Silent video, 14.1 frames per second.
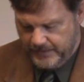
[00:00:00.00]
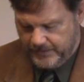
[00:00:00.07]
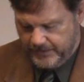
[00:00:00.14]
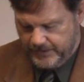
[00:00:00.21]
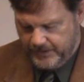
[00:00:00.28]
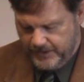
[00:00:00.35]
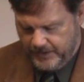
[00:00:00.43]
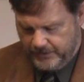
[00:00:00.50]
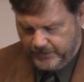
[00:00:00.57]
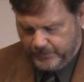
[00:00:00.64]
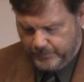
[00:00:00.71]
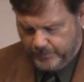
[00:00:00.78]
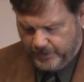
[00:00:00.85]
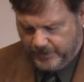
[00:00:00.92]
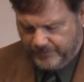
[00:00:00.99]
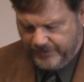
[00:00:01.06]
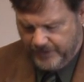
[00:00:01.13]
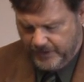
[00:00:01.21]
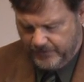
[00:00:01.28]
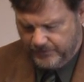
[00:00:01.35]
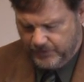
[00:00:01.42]
the kingdom of
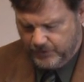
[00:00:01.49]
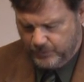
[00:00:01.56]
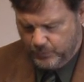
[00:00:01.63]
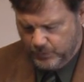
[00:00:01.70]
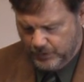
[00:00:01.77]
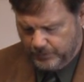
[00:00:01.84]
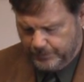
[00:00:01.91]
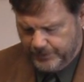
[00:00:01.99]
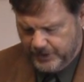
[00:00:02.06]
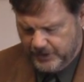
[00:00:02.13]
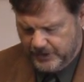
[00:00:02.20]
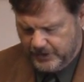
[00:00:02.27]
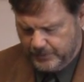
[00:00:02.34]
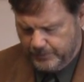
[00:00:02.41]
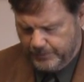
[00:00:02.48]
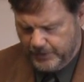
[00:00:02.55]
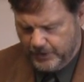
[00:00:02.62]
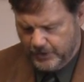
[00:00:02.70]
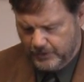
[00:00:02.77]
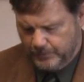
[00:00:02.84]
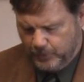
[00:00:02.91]
heaven will be
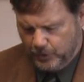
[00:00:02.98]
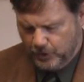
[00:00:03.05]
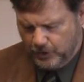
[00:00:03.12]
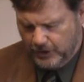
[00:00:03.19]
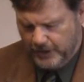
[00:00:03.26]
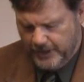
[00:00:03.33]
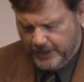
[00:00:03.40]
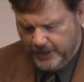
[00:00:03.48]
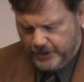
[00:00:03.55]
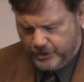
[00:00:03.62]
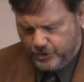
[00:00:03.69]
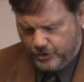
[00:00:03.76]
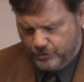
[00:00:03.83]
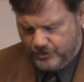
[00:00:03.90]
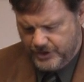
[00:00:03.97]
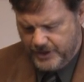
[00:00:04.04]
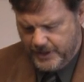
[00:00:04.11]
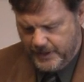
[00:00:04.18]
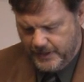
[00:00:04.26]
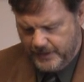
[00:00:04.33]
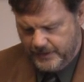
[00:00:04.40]
comparable to
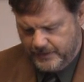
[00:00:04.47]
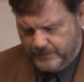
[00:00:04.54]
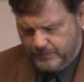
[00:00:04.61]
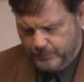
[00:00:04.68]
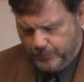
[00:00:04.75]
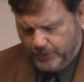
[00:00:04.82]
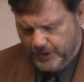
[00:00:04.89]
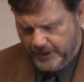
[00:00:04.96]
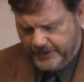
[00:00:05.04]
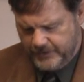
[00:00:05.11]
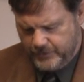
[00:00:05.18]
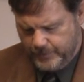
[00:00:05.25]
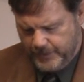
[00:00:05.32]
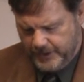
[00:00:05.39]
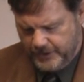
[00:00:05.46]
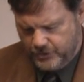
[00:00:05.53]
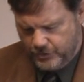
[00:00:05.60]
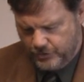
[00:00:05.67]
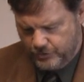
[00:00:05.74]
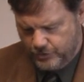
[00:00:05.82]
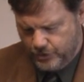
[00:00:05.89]
10
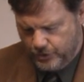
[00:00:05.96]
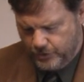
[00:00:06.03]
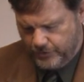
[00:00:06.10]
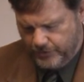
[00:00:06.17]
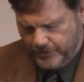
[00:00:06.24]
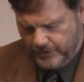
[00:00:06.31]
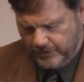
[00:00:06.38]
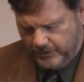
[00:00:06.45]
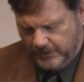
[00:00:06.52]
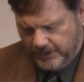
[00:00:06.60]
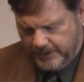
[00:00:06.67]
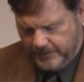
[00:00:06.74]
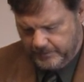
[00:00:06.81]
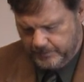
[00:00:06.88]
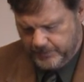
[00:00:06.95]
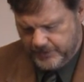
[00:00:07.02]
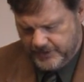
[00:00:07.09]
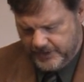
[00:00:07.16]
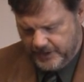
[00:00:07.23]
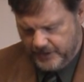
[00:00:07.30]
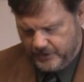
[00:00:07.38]
bridesmaids who took their
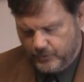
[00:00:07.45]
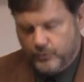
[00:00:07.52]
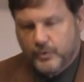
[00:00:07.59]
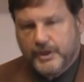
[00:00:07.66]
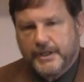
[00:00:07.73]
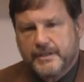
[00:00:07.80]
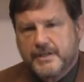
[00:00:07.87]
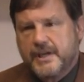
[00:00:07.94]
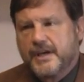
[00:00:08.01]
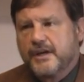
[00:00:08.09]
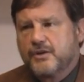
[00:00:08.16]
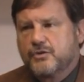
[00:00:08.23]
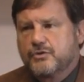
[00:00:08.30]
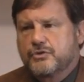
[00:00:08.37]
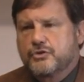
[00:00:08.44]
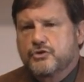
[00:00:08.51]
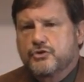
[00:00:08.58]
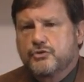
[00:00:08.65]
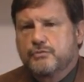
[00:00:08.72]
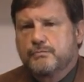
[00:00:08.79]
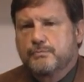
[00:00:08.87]
lamps and went out
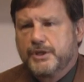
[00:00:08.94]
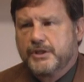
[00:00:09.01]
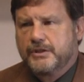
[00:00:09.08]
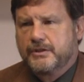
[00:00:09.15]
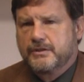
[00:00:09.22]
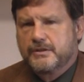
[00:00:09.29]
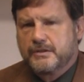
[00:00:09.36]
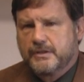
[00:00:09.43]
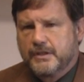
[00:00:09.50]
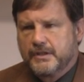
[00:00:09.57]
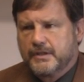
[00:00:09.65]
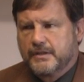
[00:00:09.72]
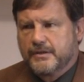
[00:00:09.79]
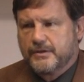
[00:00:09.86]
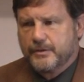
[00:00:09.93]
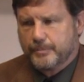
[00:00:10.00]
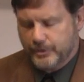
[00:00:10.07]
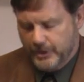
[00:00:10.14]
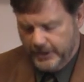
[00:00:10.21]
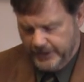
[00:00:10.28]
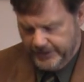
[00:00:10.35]
to meet the
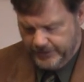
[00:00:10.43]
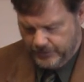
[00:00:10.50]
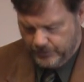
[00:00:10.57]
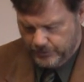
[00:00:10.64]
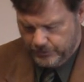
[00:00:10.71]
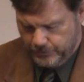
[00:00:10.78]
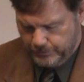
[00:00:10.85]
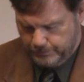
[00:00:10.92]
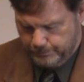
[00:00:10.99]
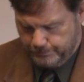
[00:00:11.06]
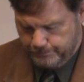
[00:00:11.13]
bridegroom.